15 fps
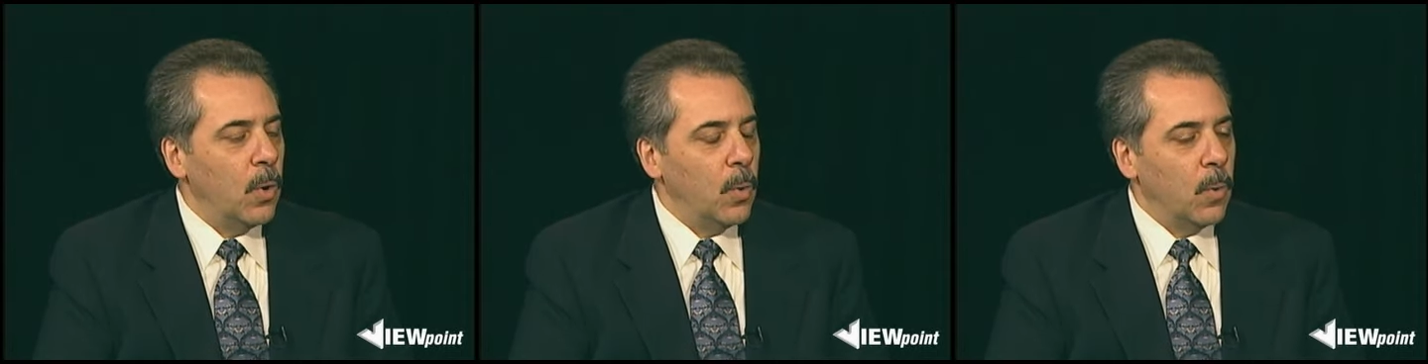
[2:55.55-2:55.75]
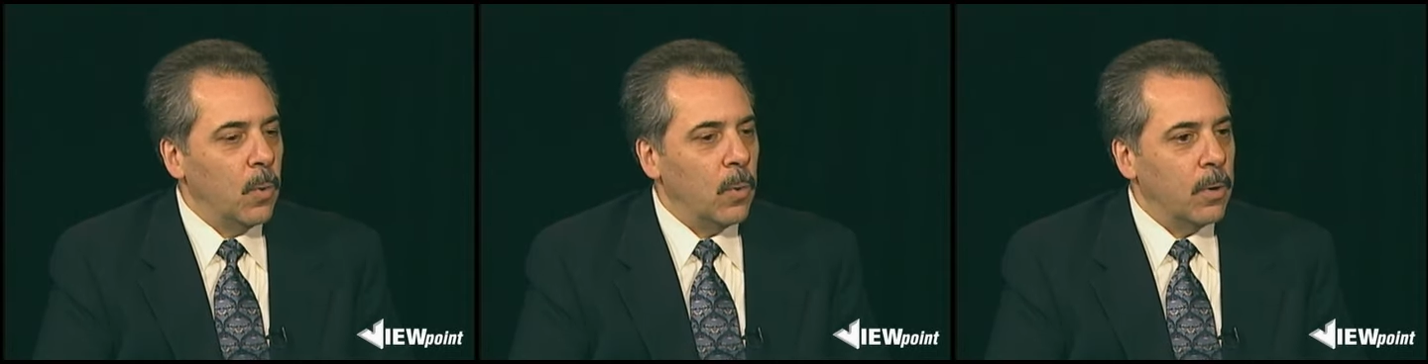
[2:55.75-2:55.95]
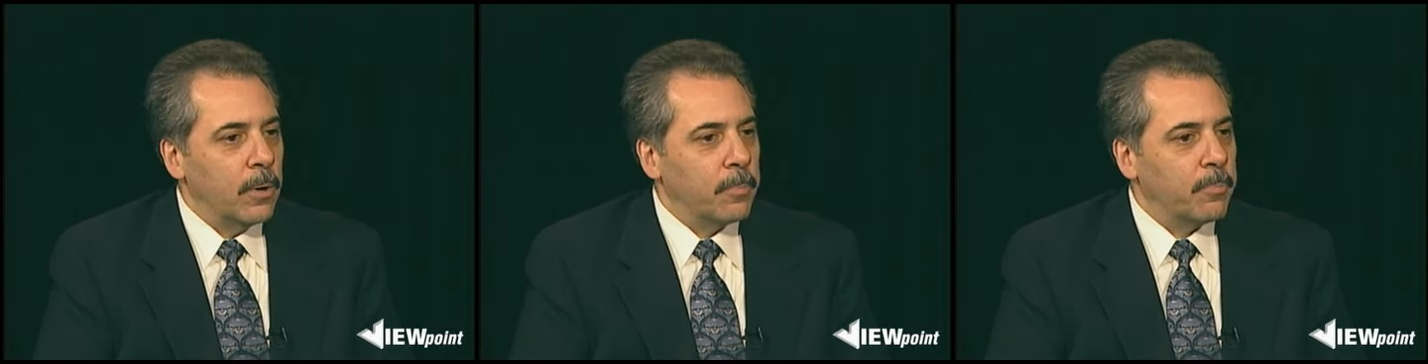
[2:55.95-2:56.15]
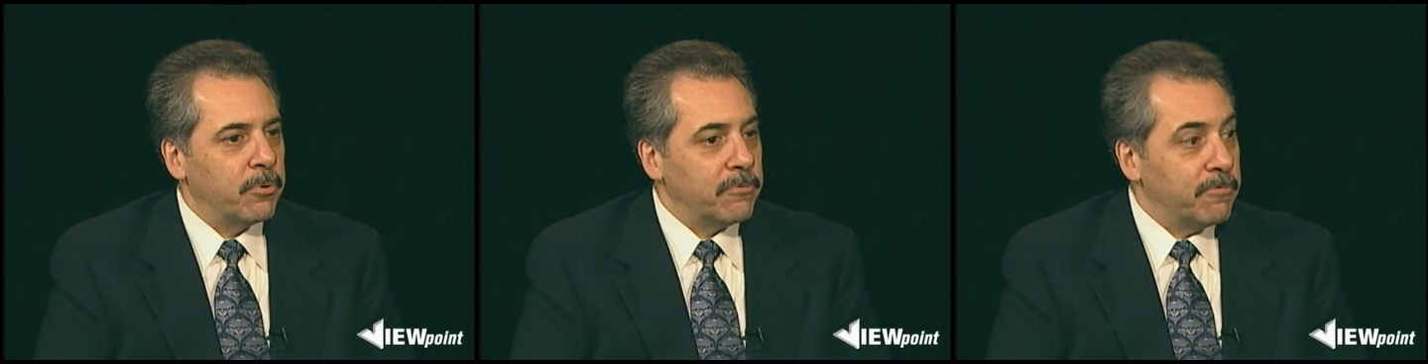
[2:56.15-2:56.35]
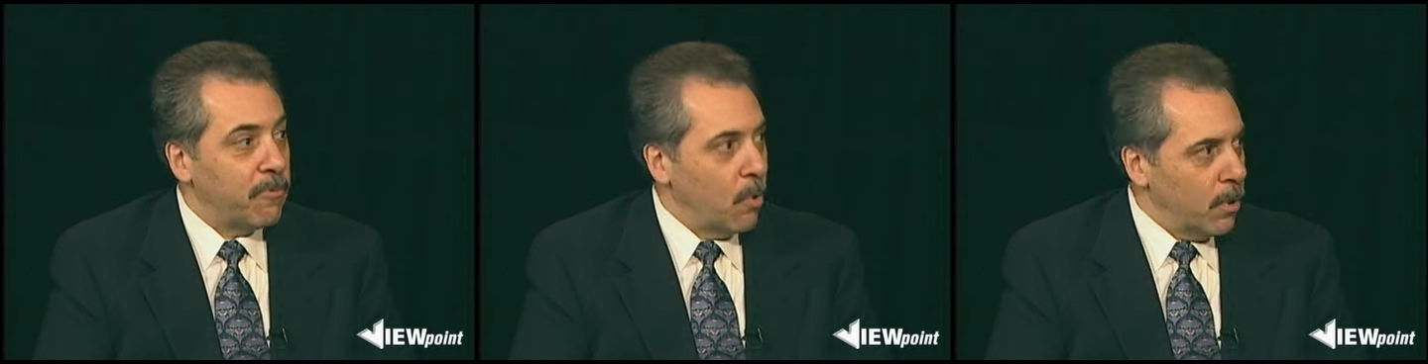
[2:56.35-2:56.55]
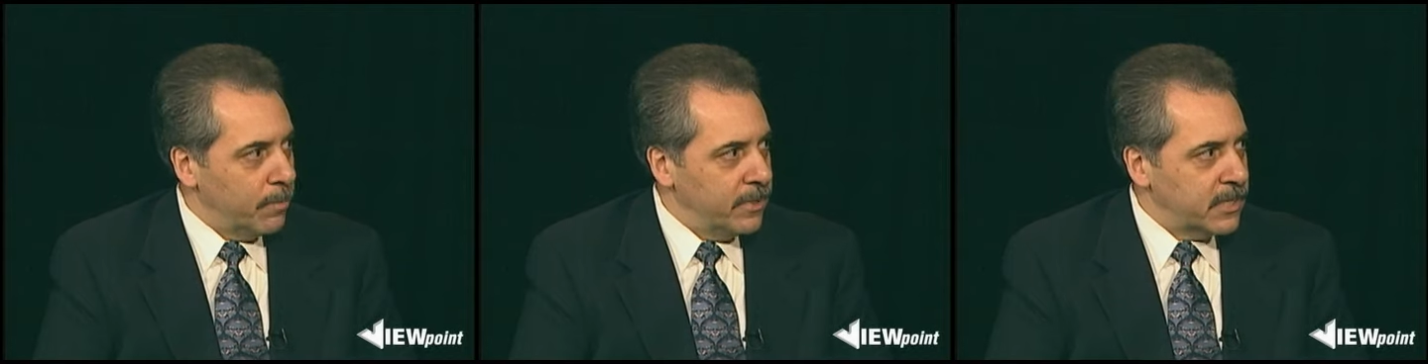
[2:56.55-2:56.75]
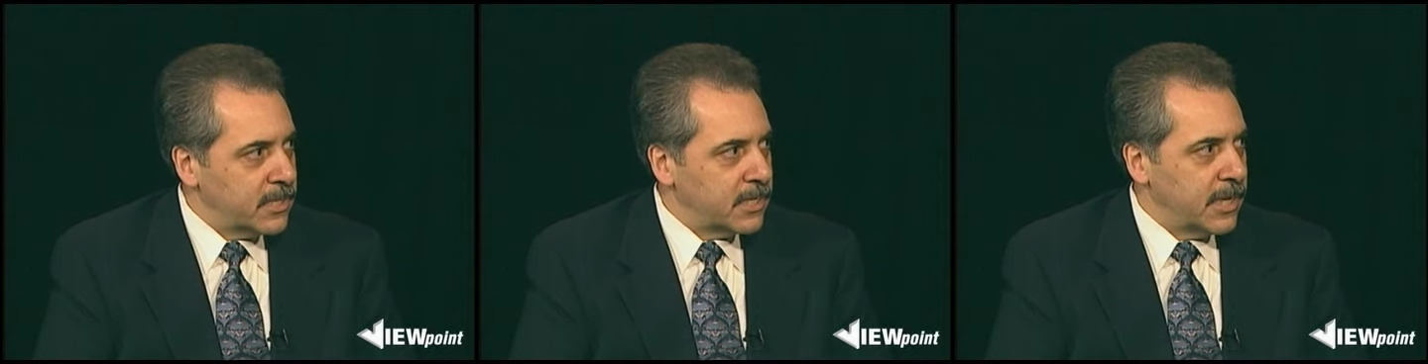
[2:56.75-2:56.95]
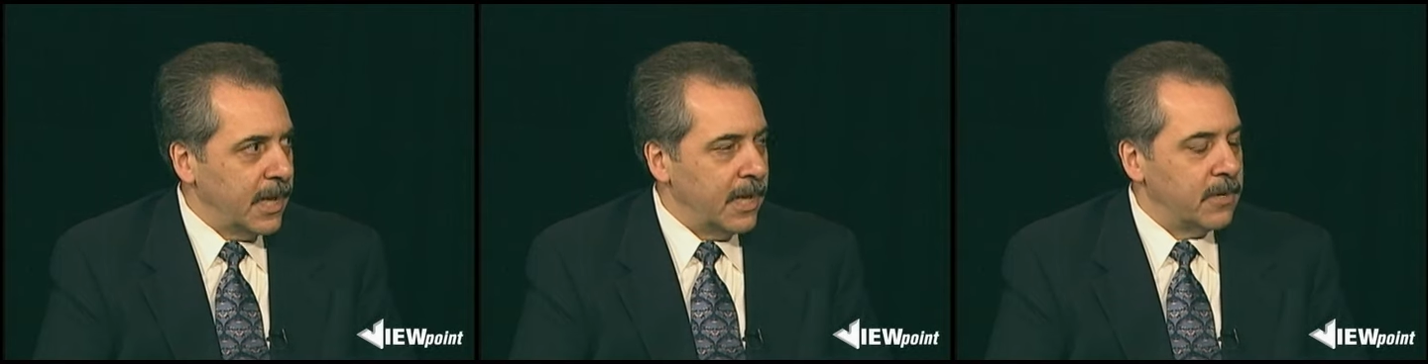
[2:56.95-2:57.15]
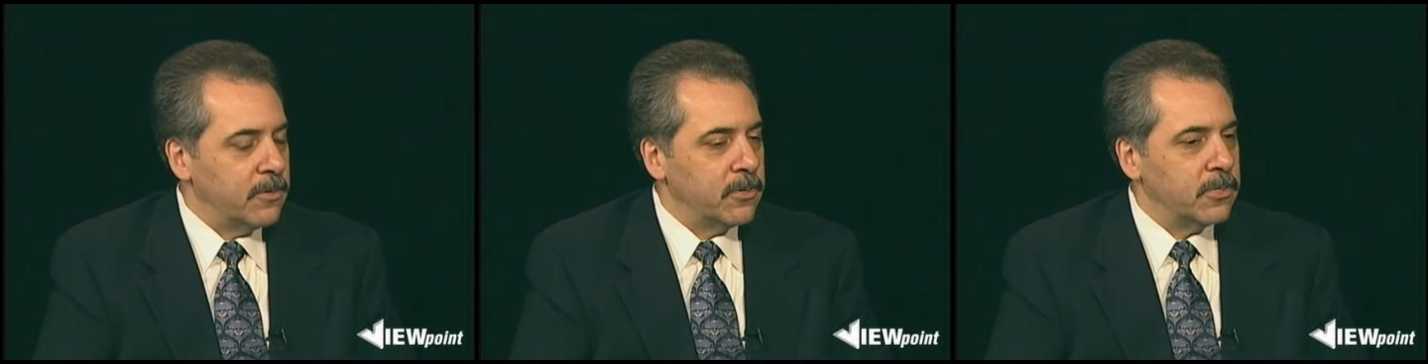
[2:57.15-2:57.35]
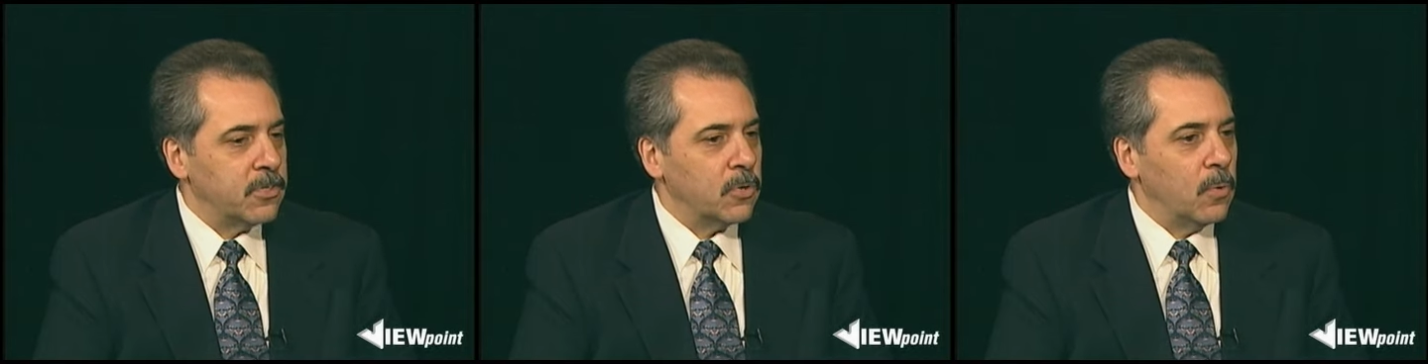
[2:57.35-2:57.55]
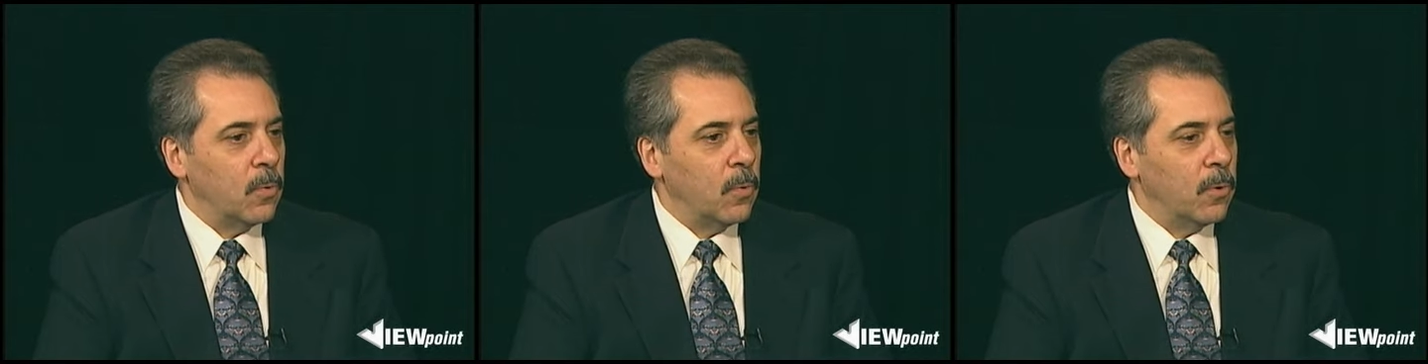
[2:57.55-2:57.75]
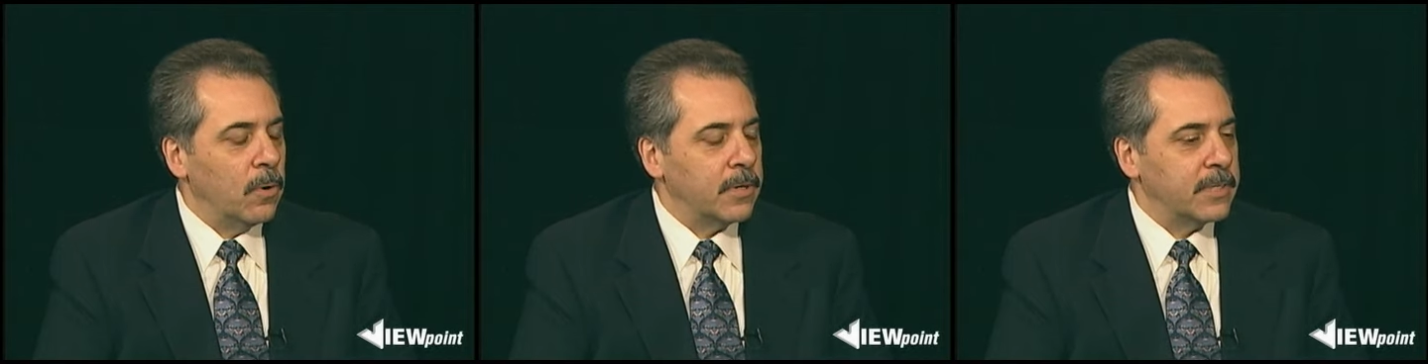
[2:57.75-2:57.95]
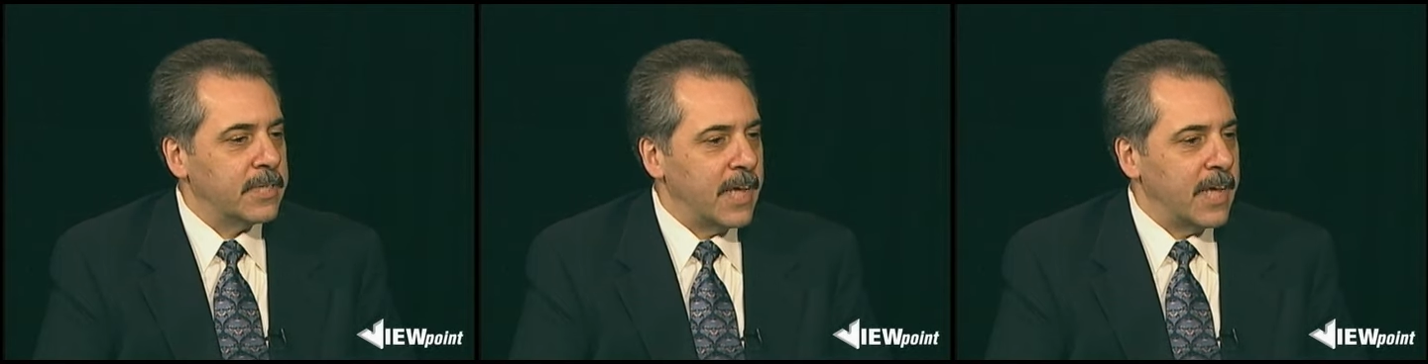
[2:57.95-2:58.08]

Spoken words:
or performance standards or